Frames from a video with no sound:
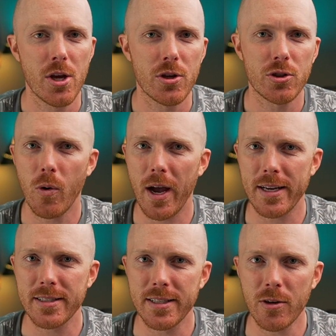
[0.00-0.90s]
So I
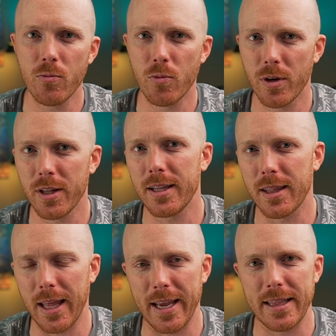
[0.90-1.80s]
did really
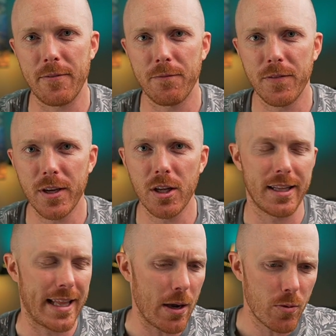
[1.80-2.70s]
like that feel,
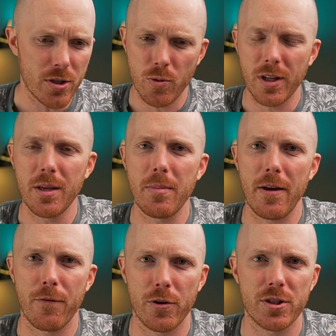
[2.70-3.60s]
and that was really my
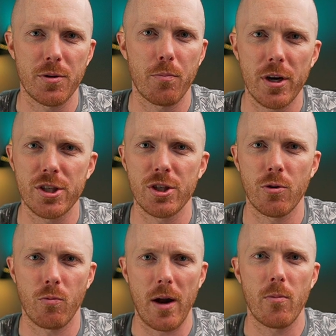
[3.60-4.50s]
first
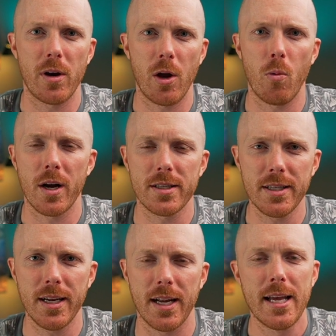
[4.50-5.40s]
impression right when I walked
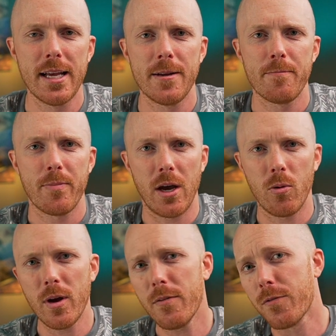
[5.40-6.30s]
in.
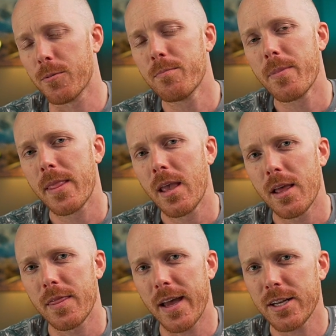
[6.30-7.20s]
However,
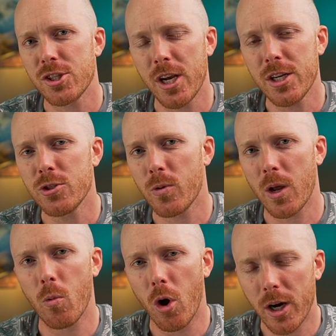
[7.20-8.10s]
that changed when I
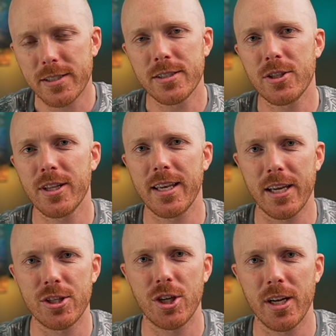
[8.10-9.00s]
walked into the
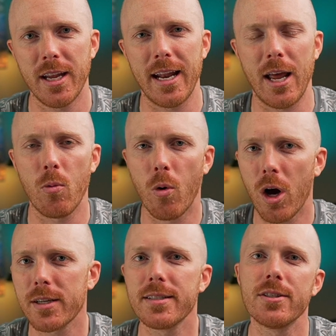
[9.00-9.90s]
kitchen and I
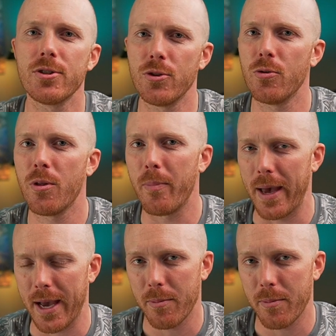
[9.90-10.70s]
walked into the back